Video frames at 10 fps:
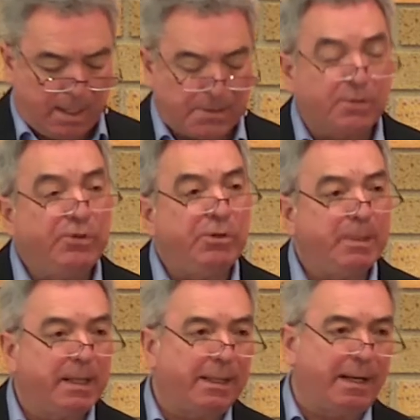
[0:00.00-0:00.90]
as a new
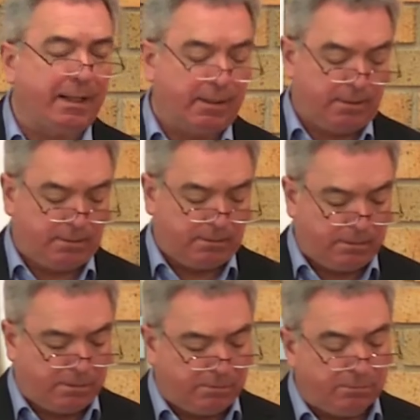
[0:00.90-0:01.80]
beginning
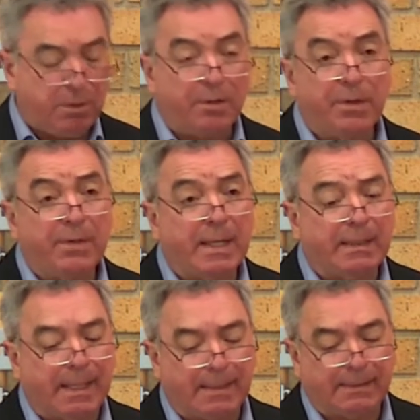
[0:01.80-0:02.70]
rather
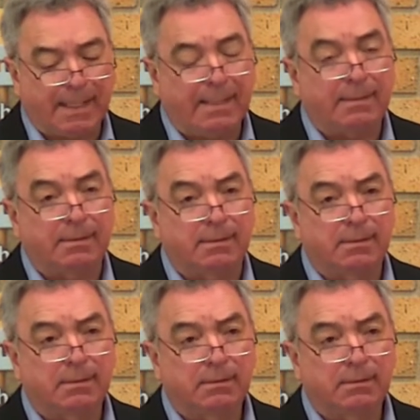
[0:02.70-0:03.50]
than an end.